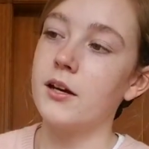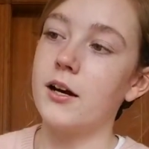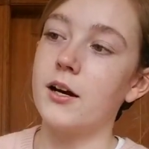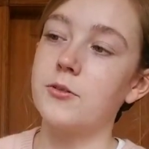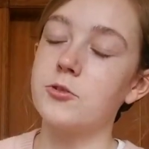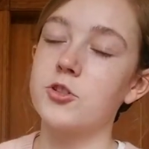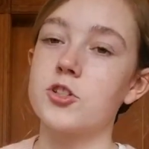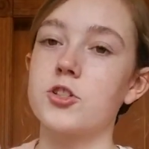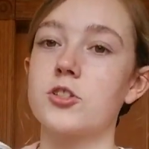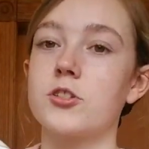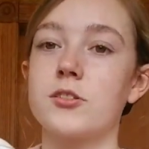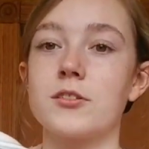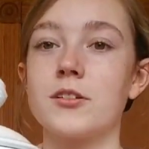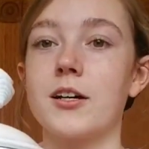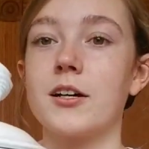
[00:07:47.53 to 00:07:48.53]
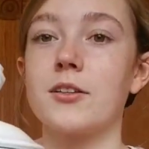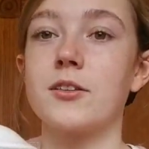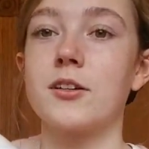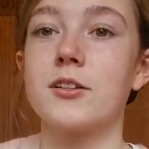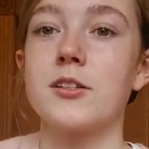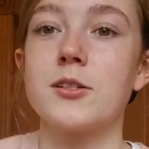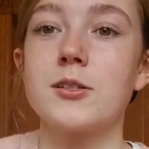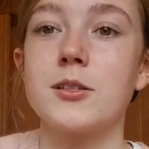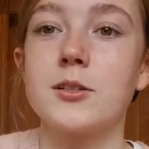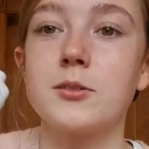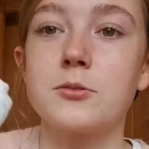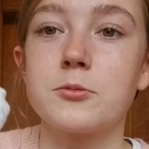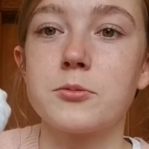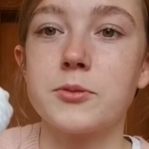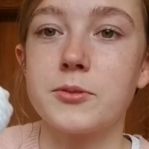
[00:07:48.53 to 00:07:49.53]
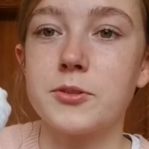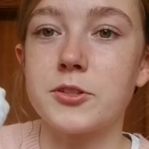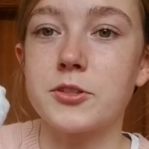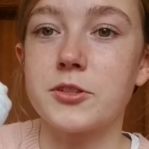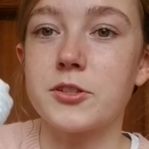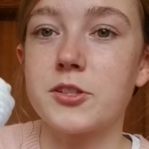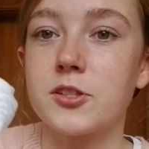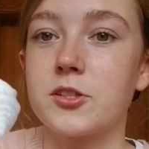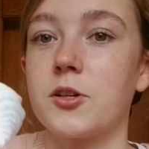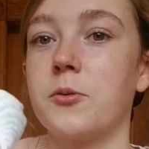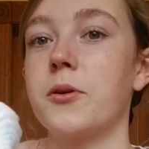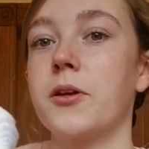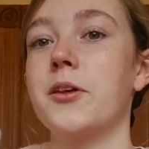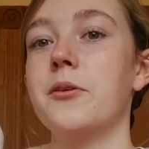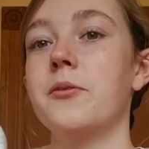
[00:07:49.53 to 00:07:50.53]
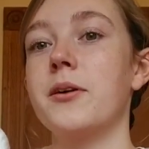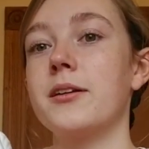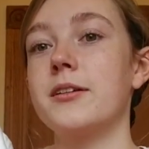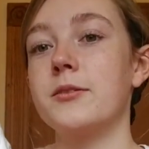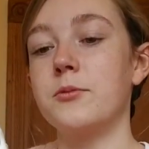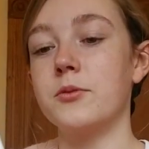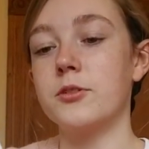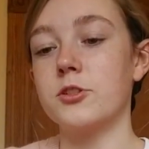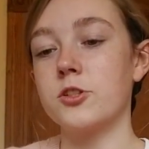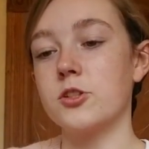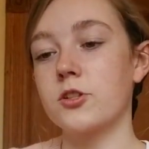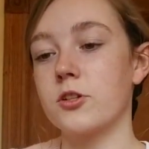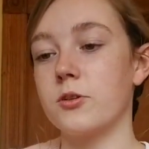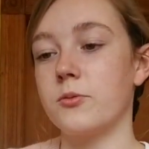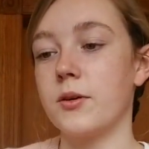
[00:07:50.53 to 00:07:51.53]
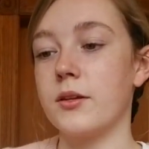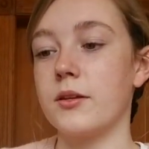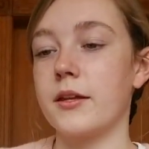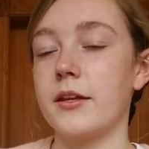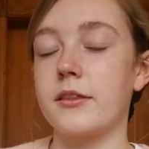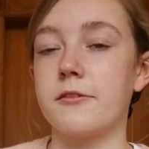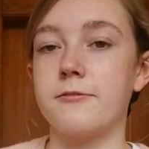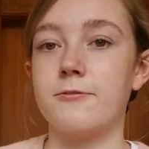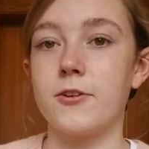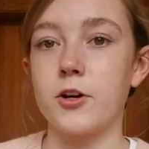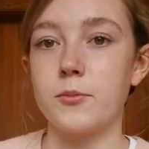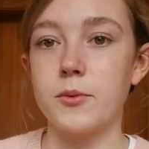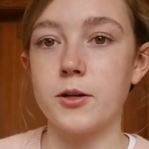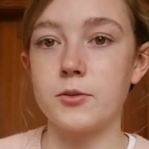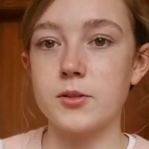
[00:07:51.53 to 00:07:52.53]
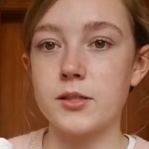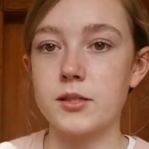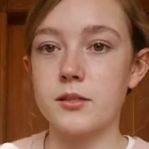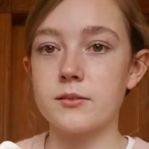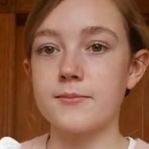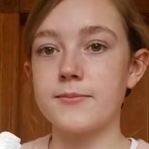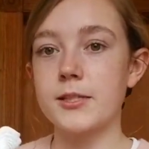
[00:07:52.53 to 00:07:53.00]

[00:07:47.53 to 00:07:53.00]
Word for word: I was just, I thought this little rooster is so cute and it will just go with like the farmhouse